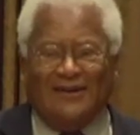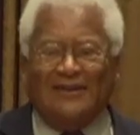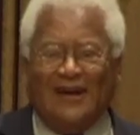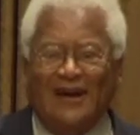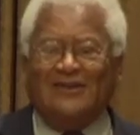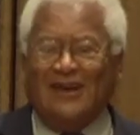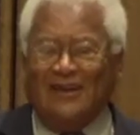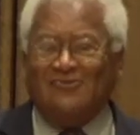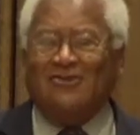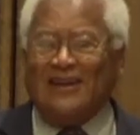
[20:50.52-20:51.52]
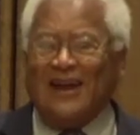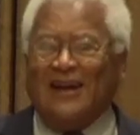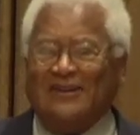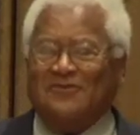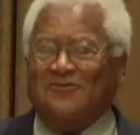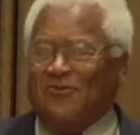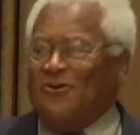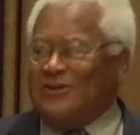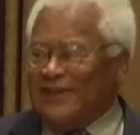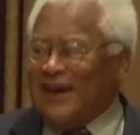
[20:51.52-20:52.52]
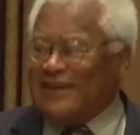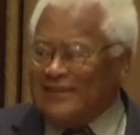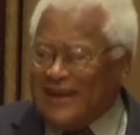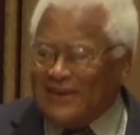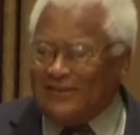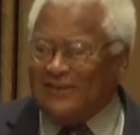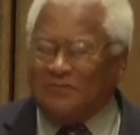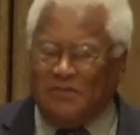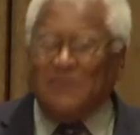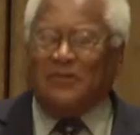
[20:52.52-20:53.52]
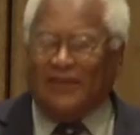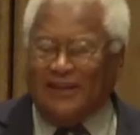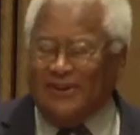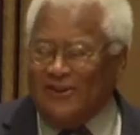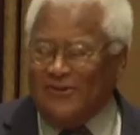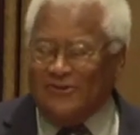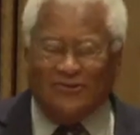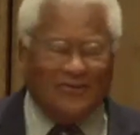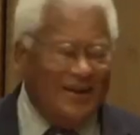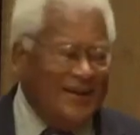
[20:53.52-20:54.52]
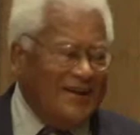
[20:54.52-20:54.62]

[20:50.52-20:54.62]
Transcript: on the 194 techniques that people had used